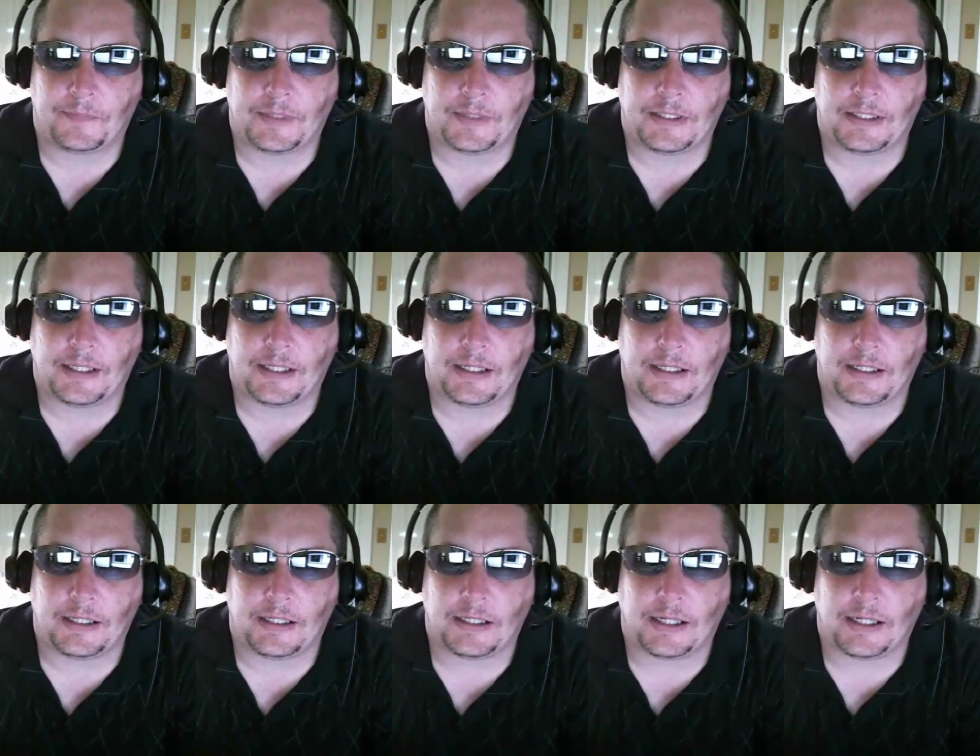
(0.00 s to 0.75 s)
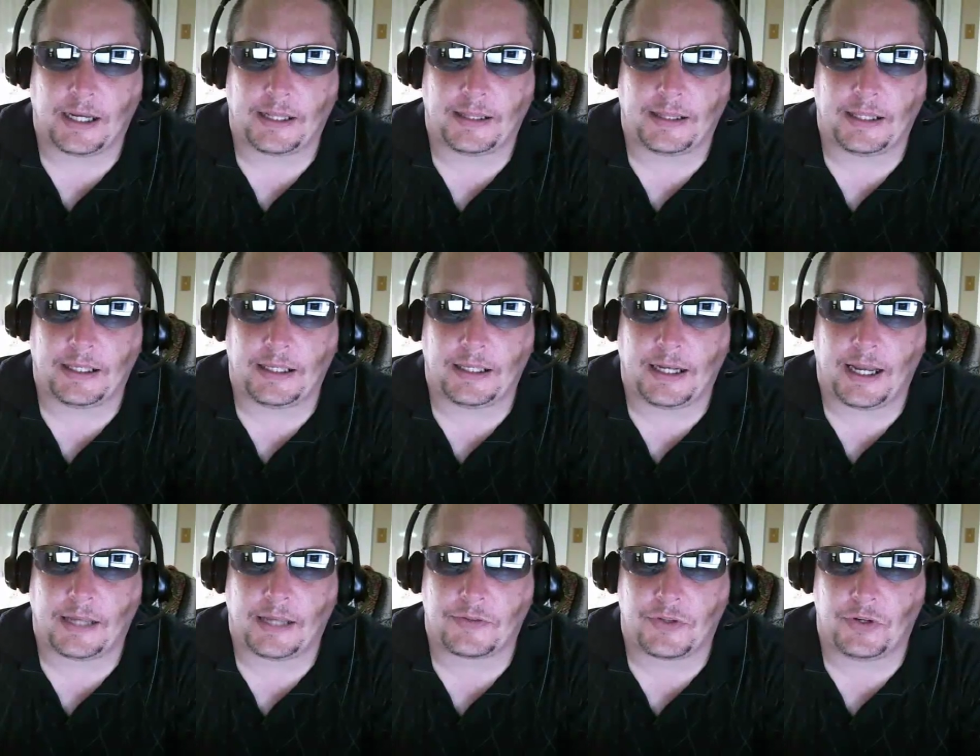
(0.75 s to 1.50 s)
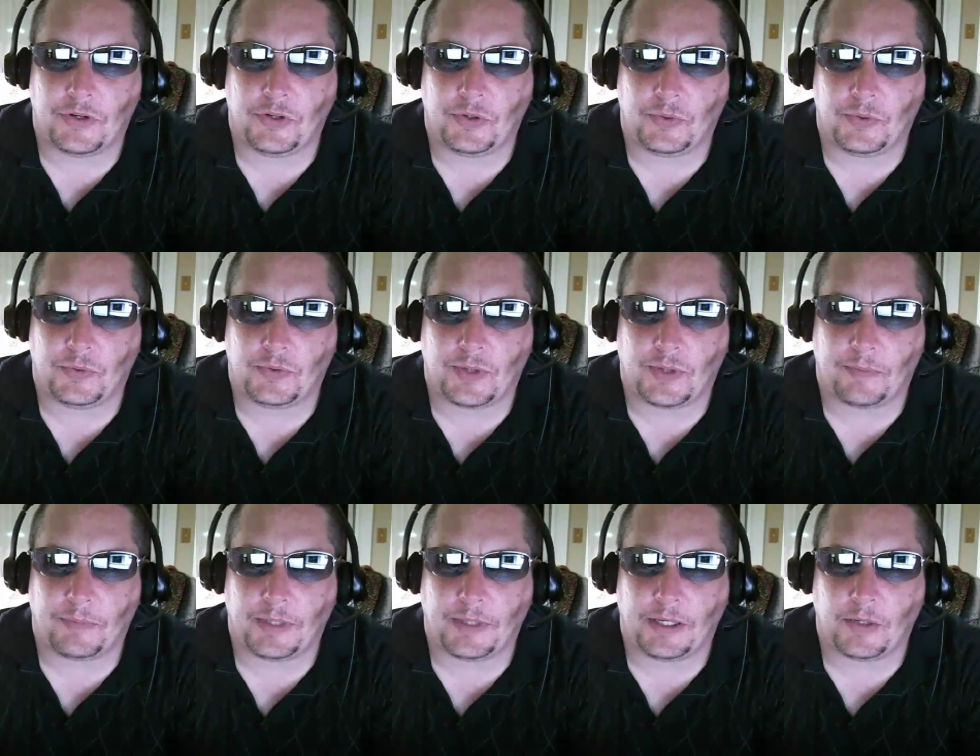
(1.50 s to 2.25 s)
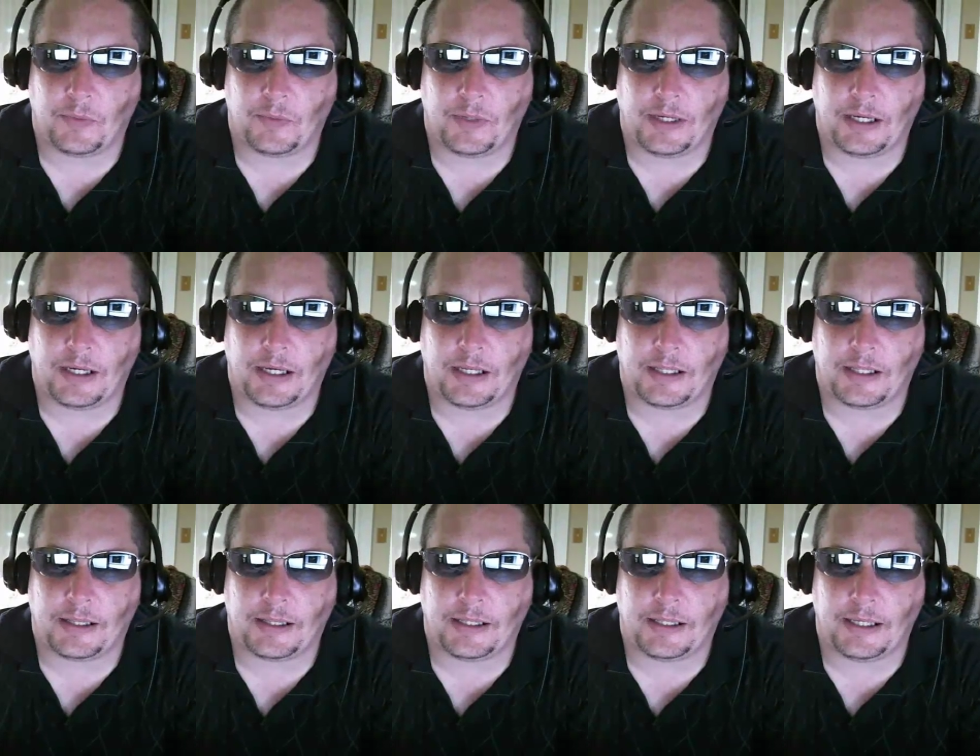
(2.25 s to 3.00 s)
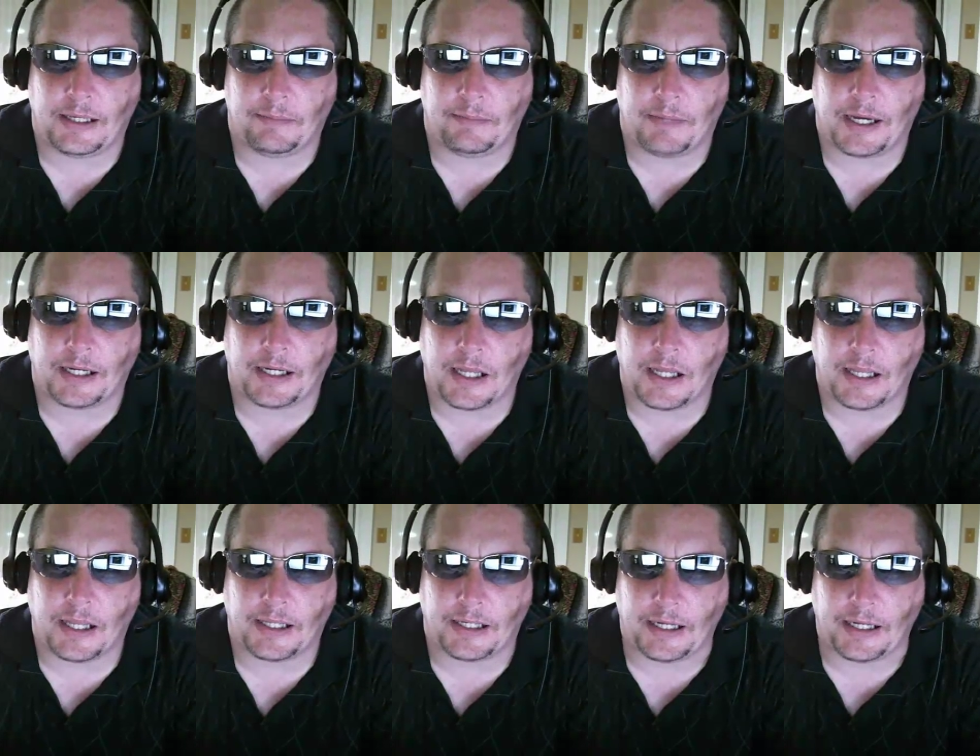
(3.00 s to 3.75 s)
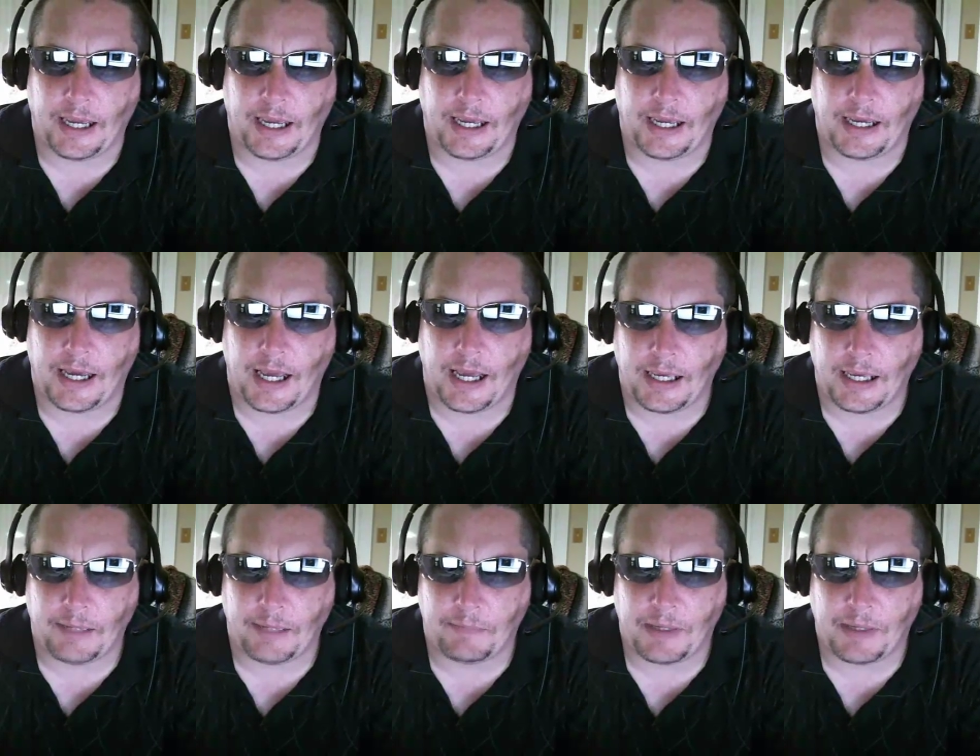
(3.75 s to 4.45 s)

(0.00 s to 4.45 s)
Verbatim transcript: and I think it has to do something with the Mine Colony AI.